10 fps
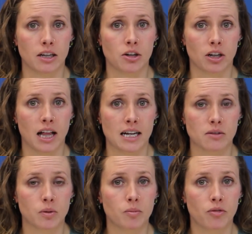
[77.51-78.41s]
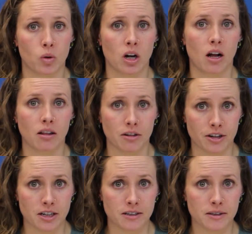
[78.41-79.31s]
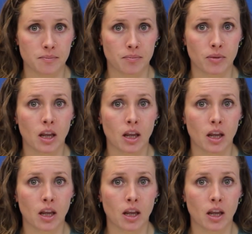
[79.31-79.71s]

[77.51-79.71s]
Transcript: in your classroom for all learners.